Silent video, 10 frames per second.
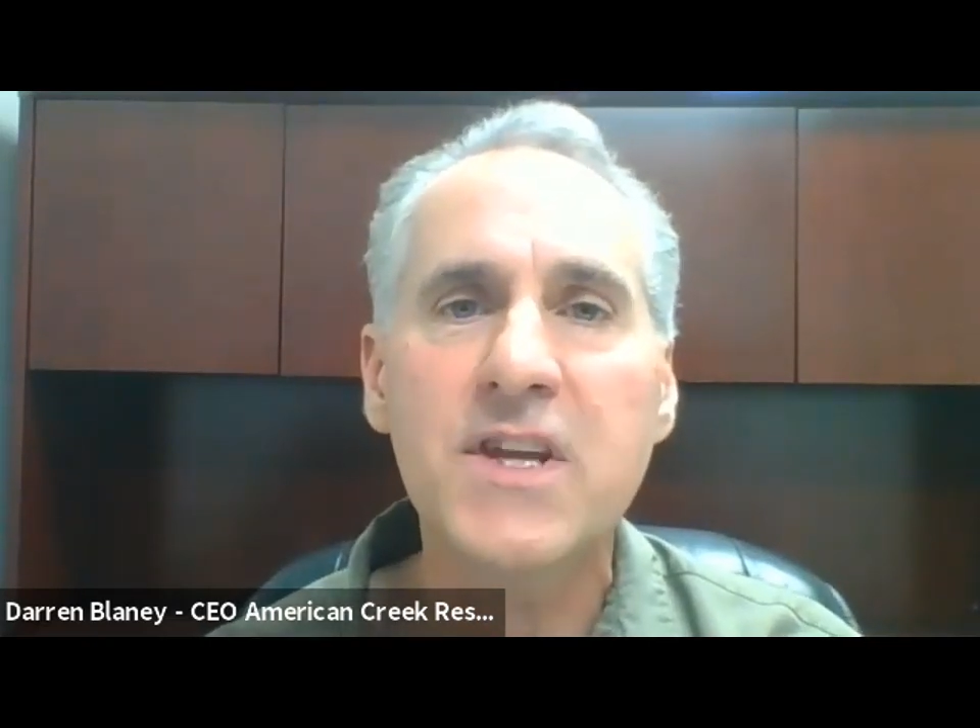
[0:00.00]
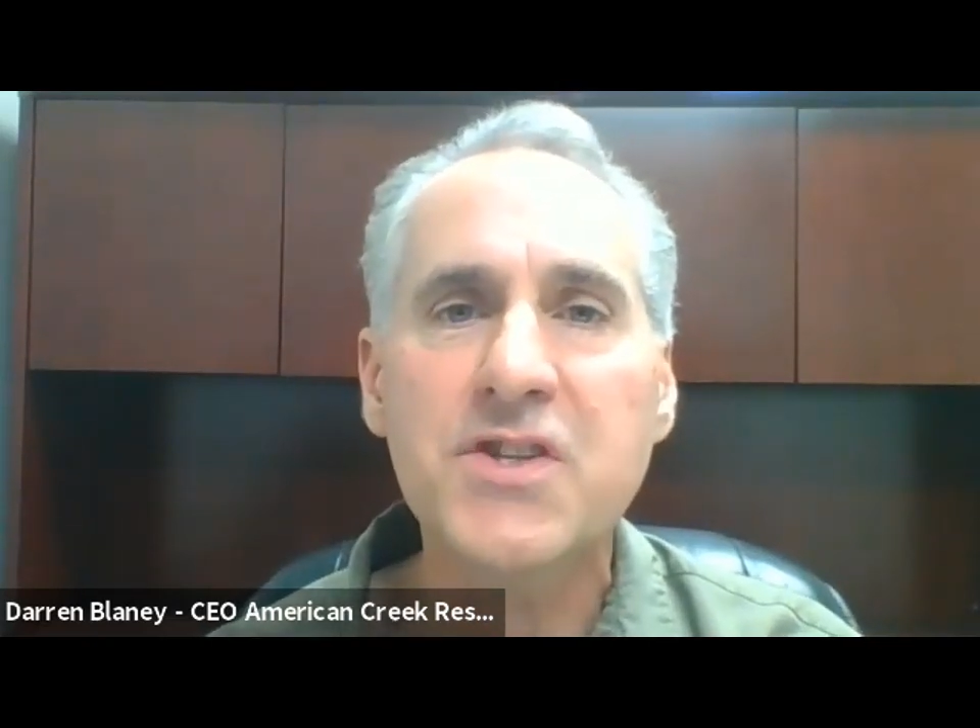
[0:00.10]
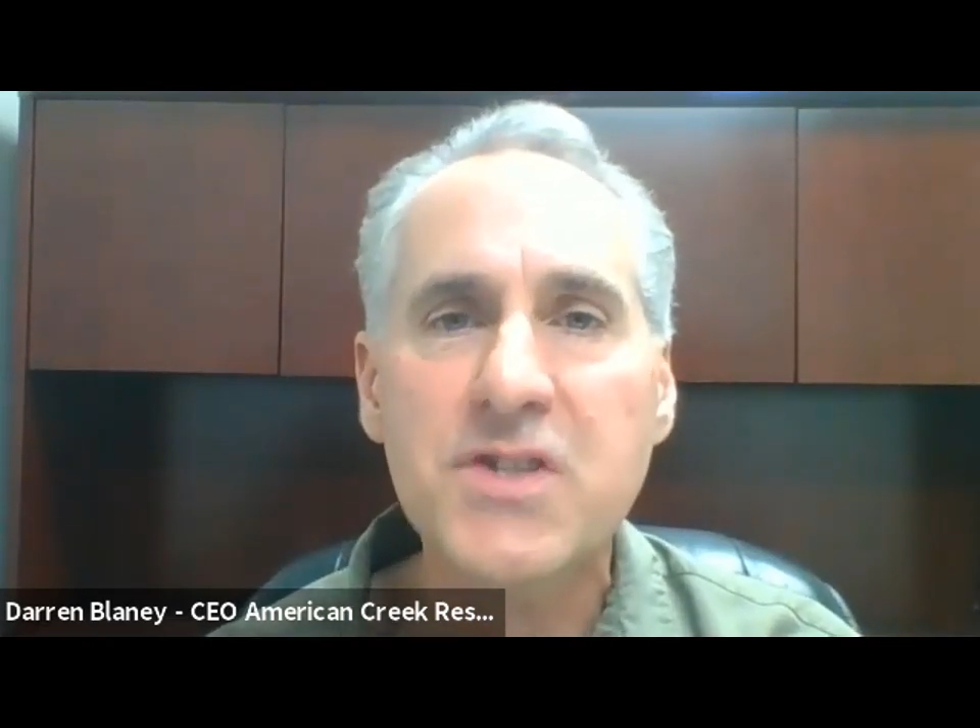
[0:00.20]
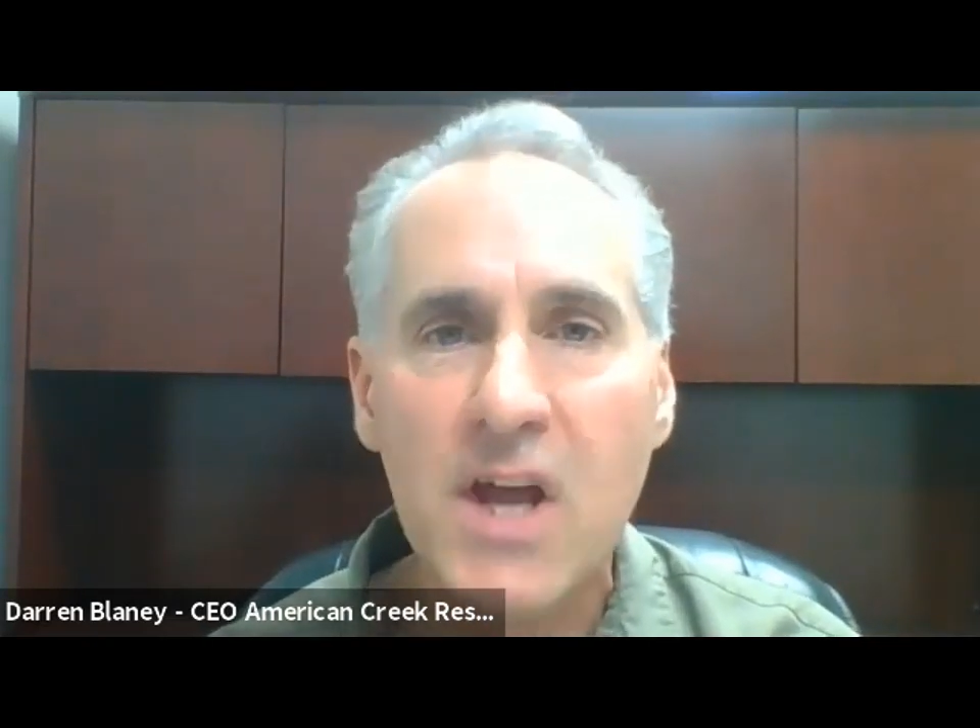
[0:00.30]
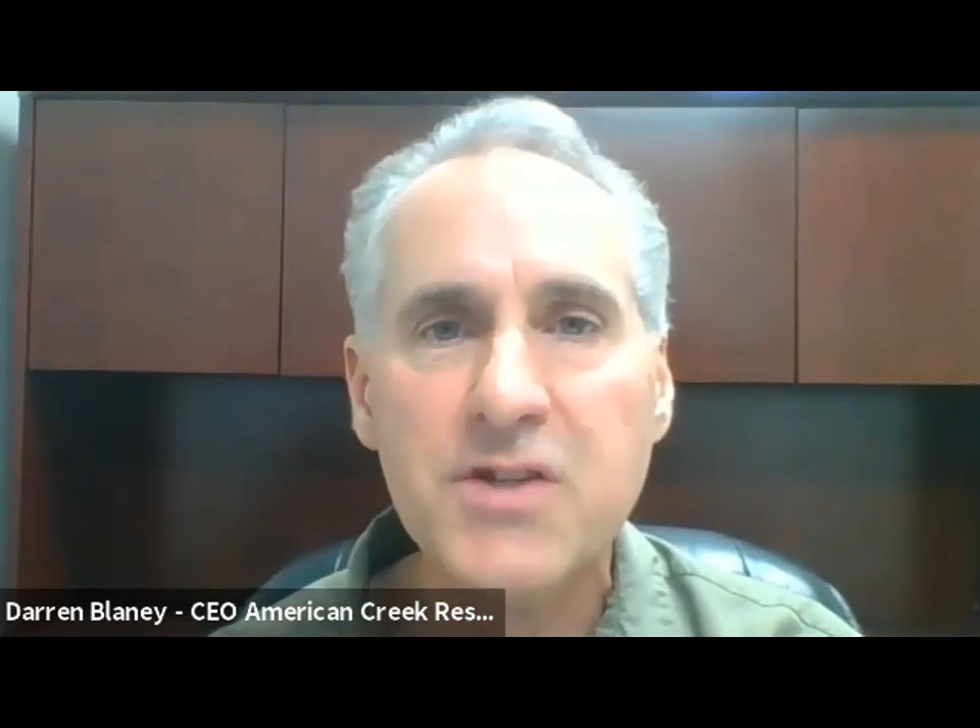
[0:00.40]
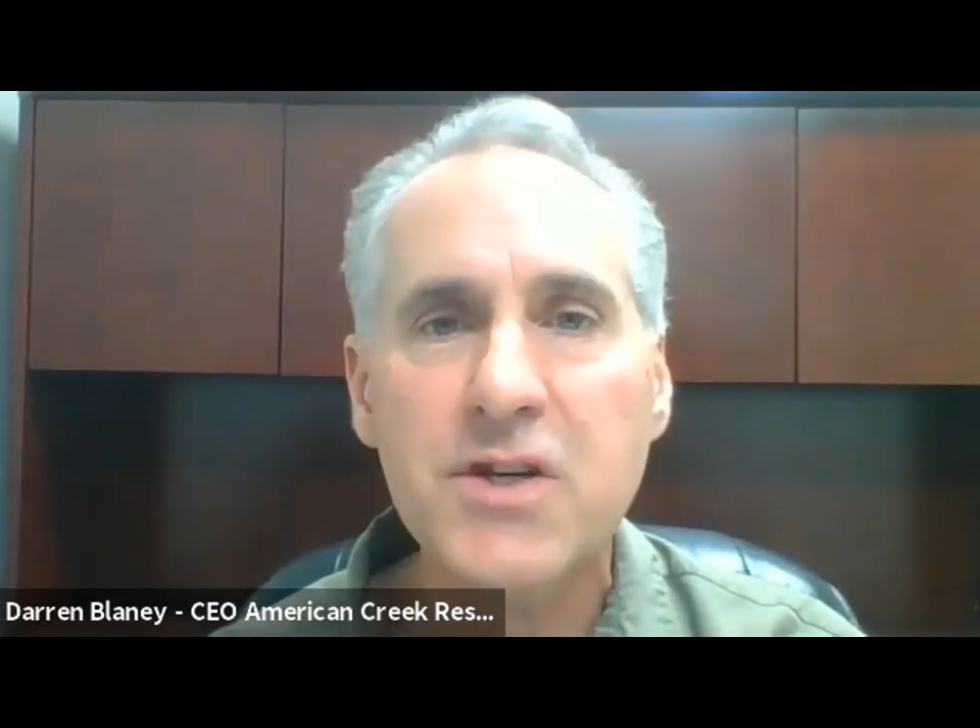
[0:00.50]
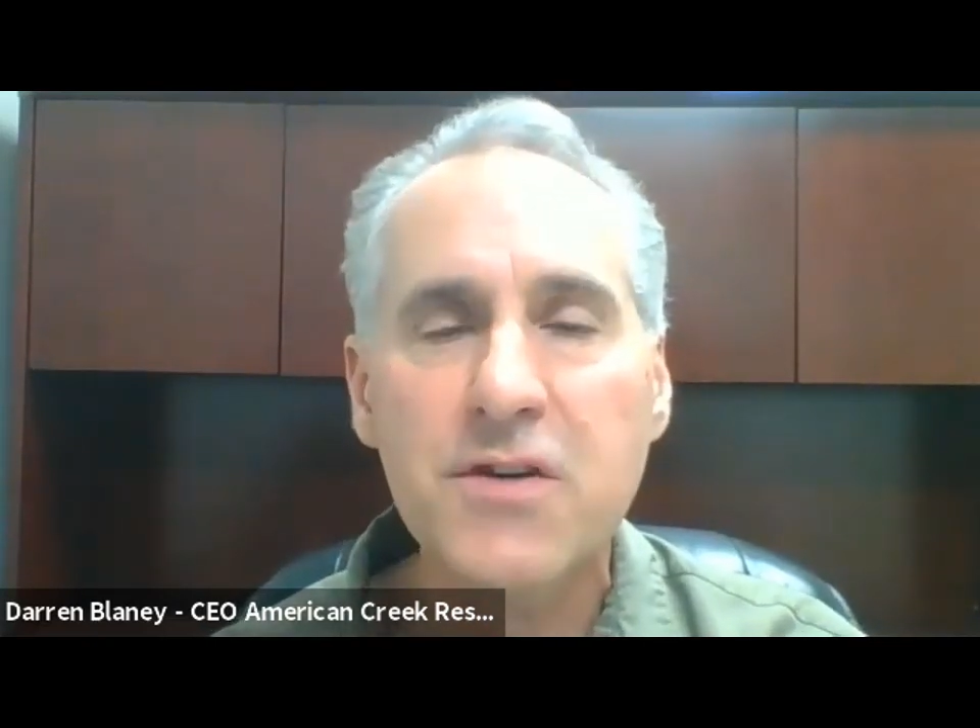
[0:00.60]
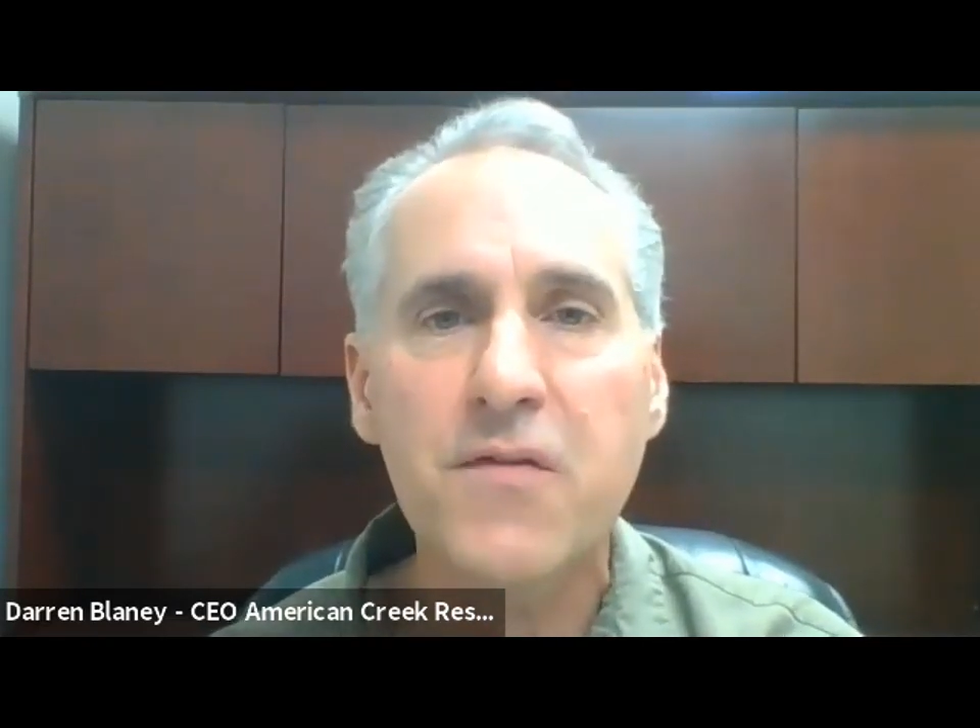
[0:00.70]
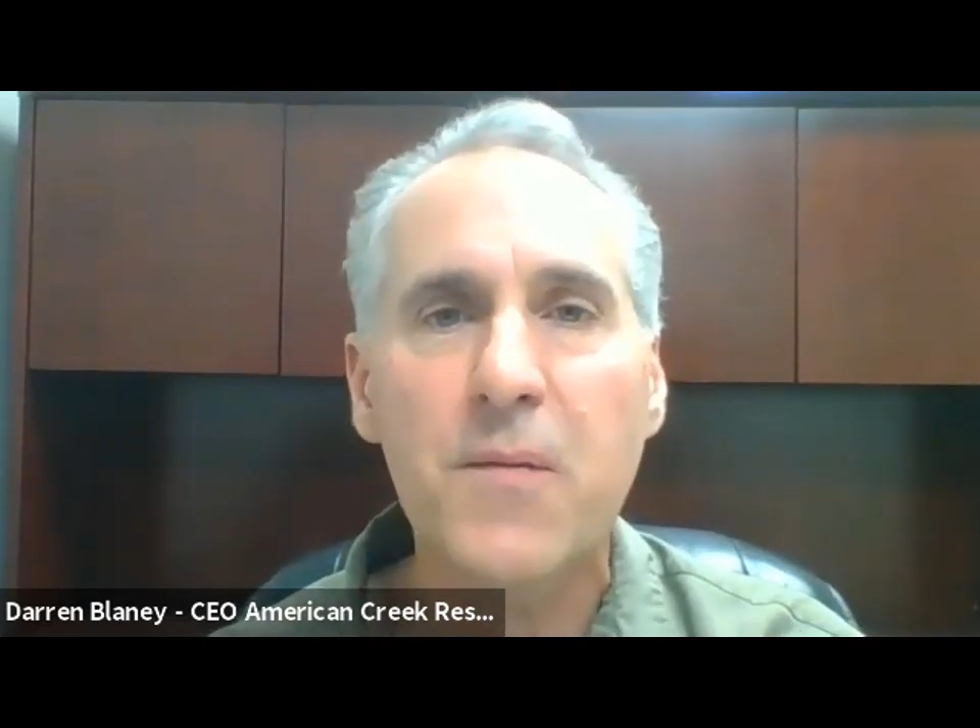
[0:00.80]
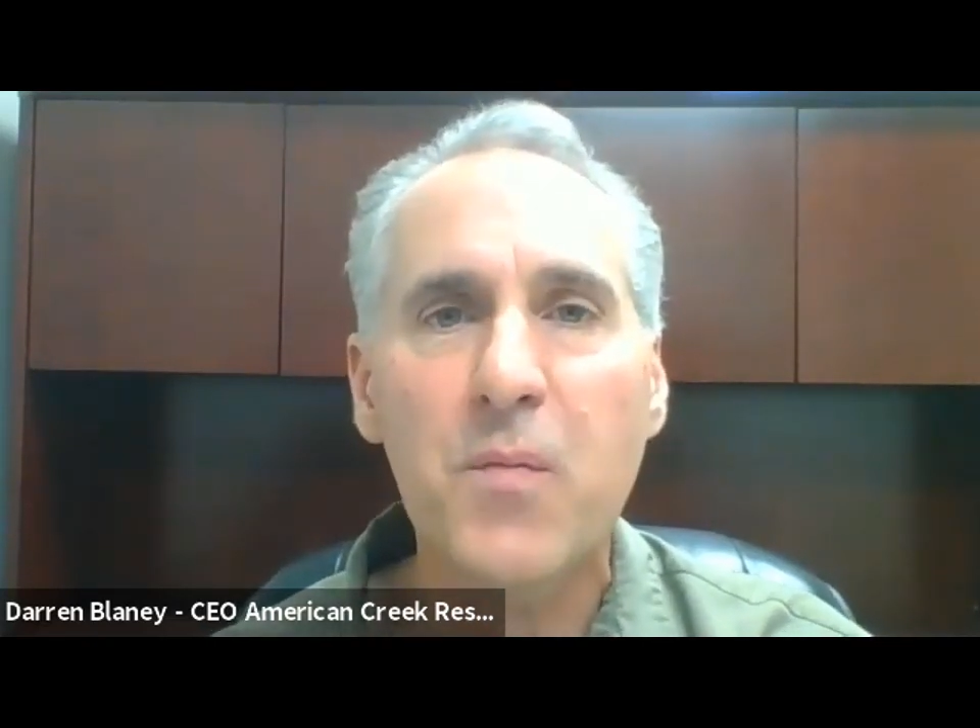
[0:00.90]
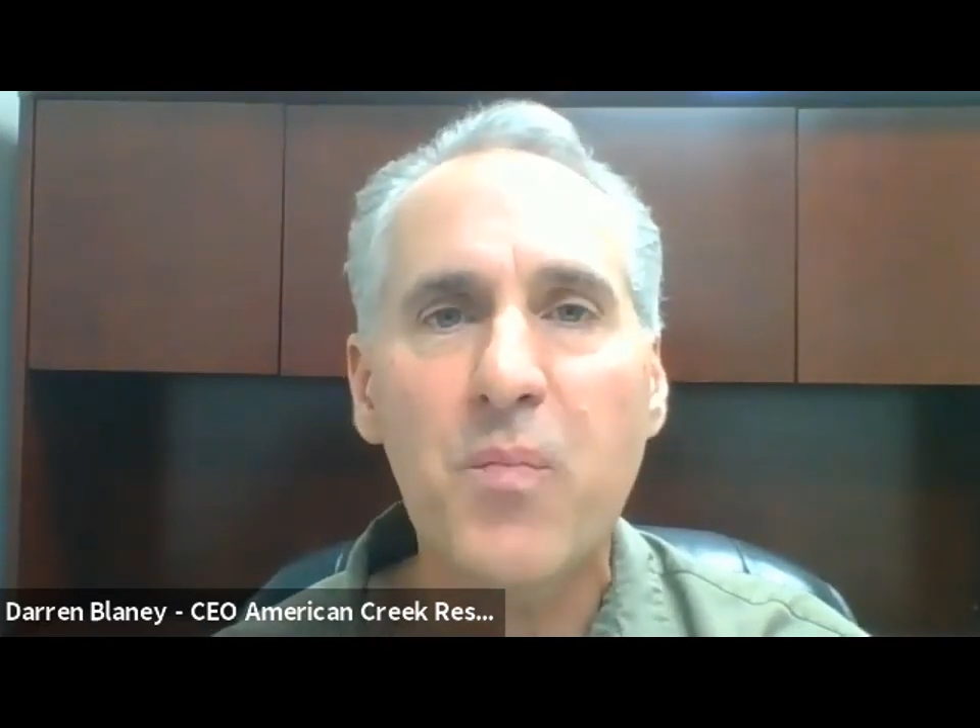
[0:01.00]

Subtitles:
extension from the